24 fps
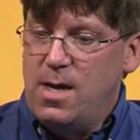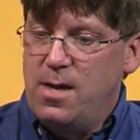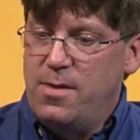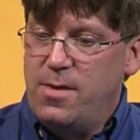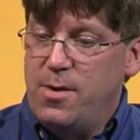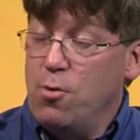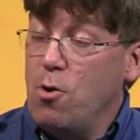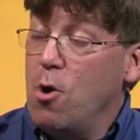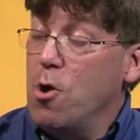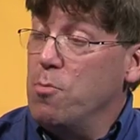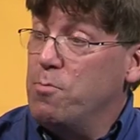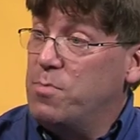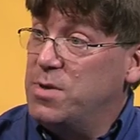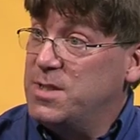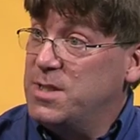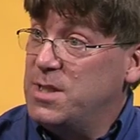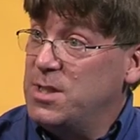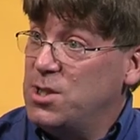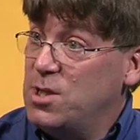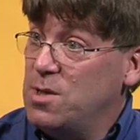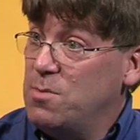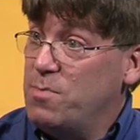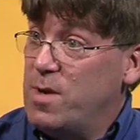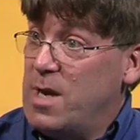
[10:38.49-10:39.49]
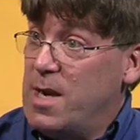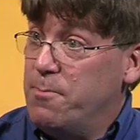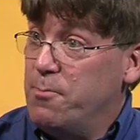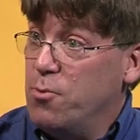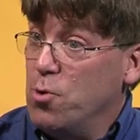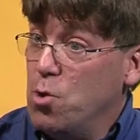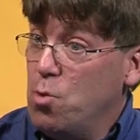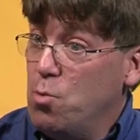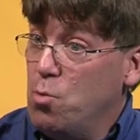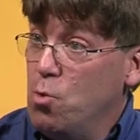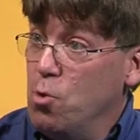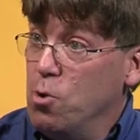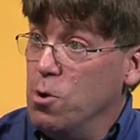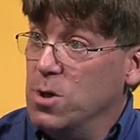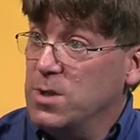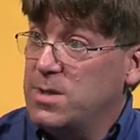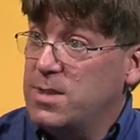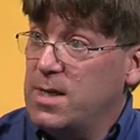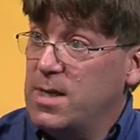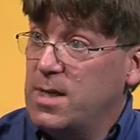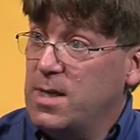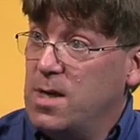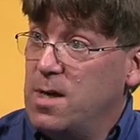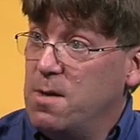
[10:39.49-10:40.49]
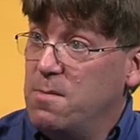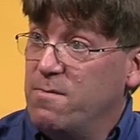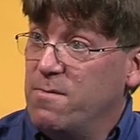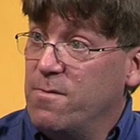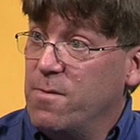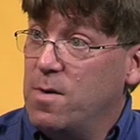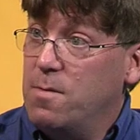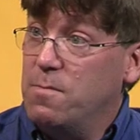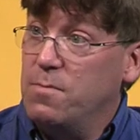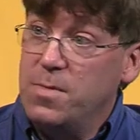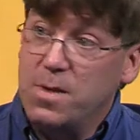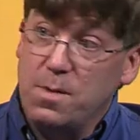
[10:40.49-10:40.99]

There are position paper awards that come from